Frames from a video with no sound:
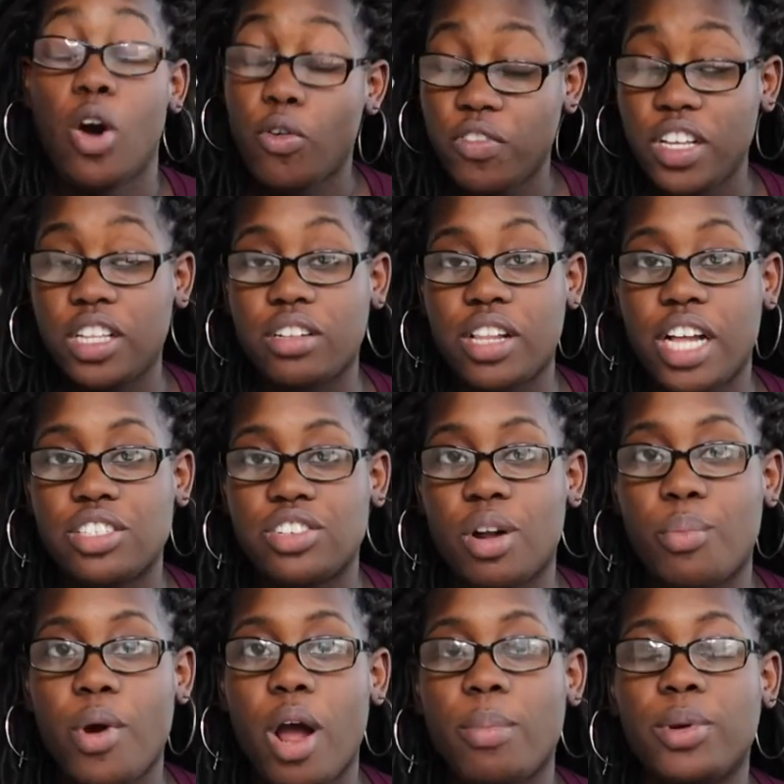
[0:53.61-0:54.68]
Hopefully they're latched
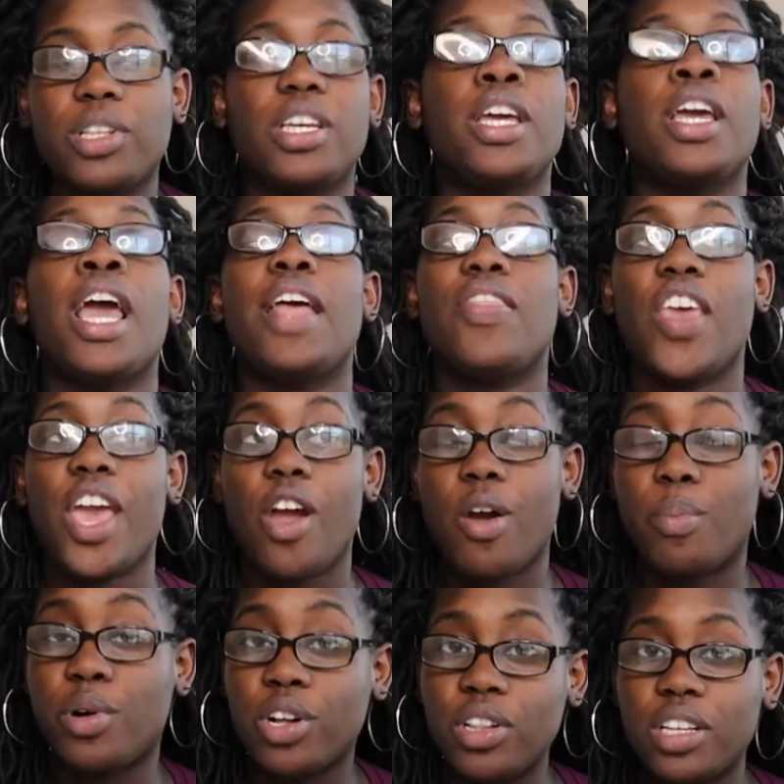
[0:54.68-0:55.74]
on properly and they are
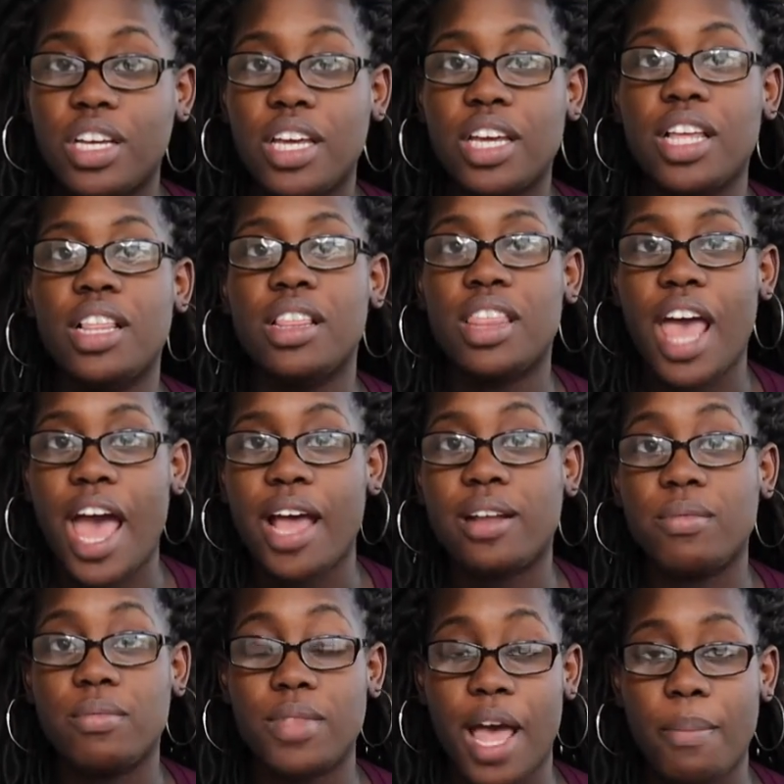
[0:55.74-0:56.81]
pulling that
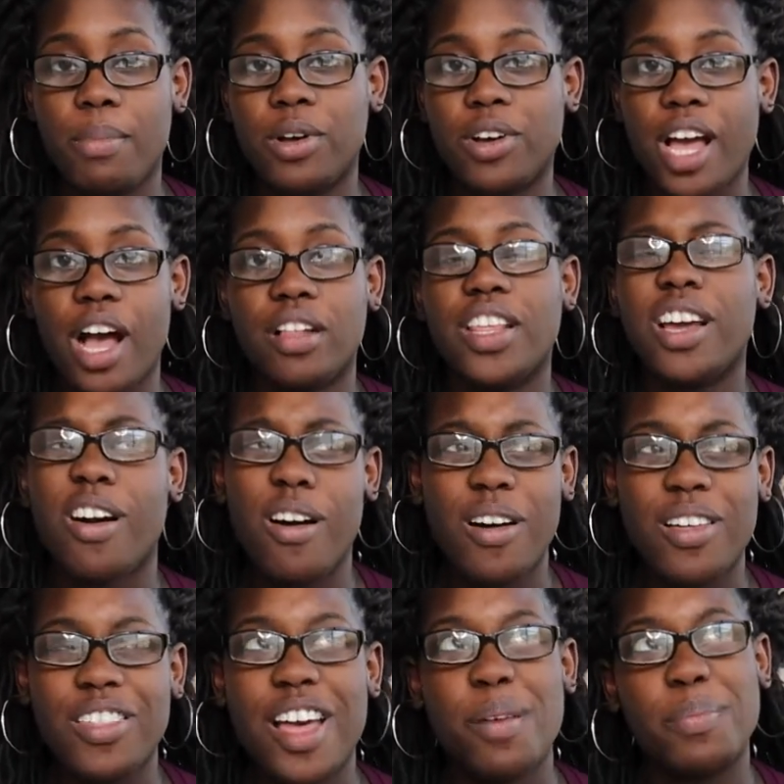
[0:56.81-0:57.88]
that milk out. They
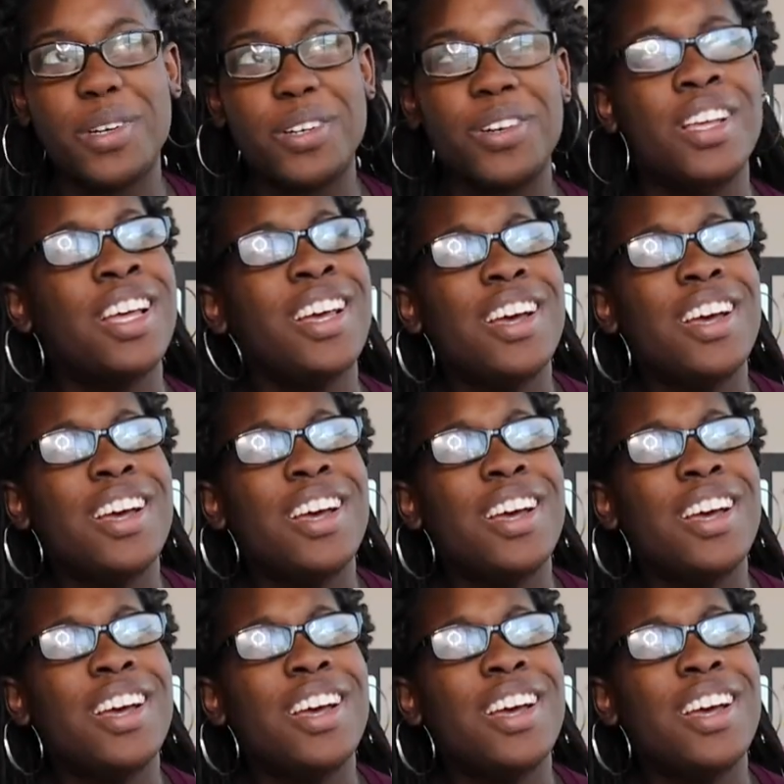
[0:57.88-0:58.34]
call that milk,